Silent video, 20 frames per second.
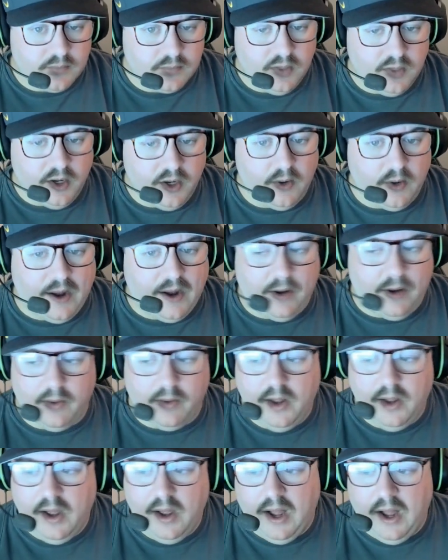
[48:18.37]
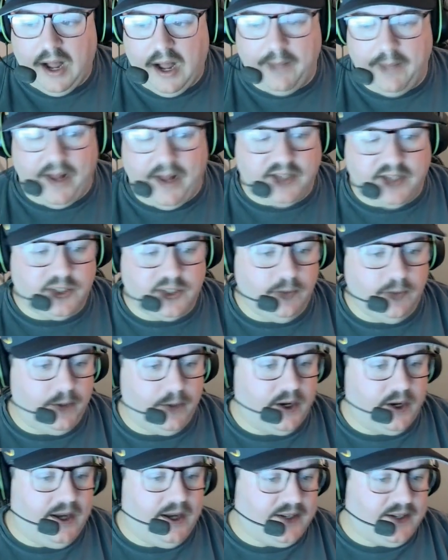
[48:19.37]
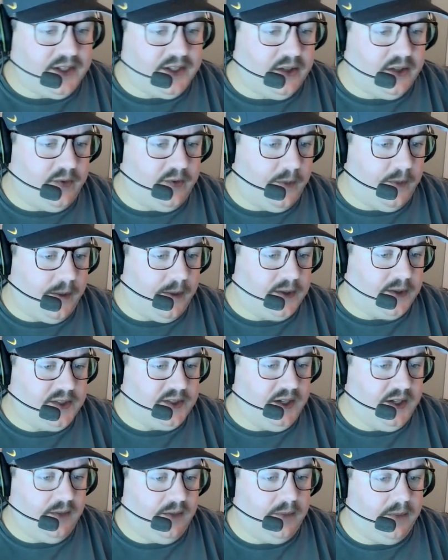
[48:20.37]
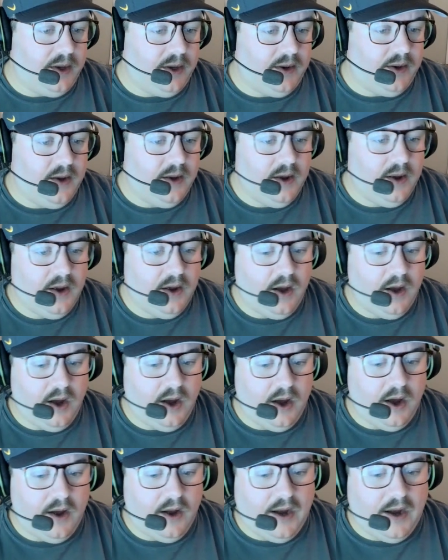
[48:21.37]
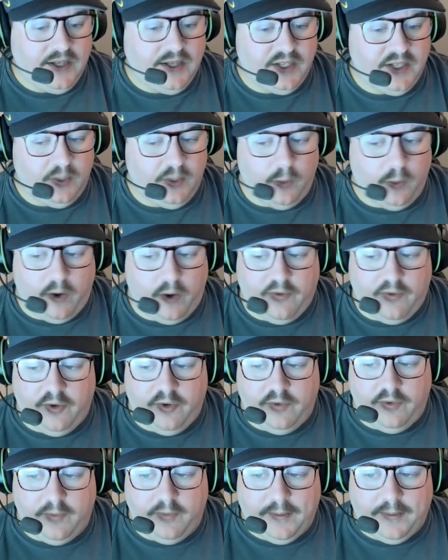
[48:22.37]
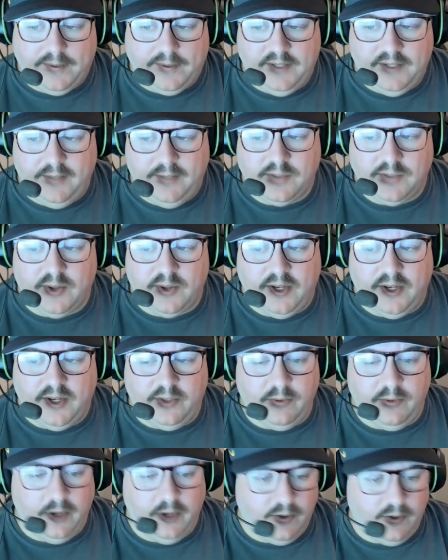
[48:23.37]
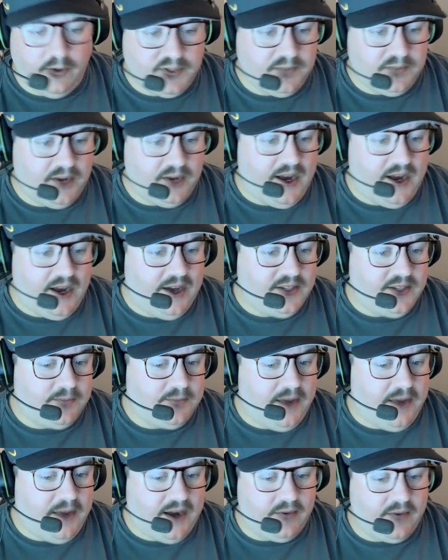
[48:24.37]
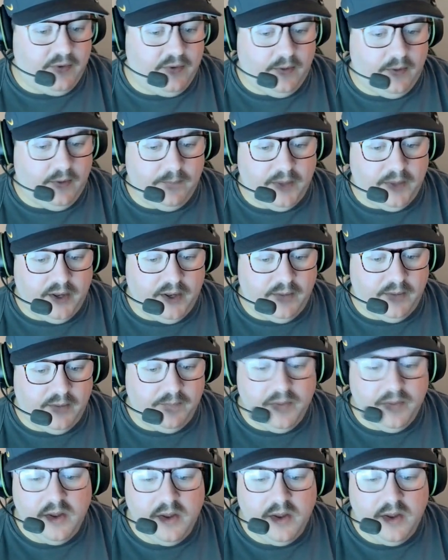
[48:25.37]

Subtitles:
You know, I'm not super connected to the football team, but I did work for the football team, so I do know some guys back from the.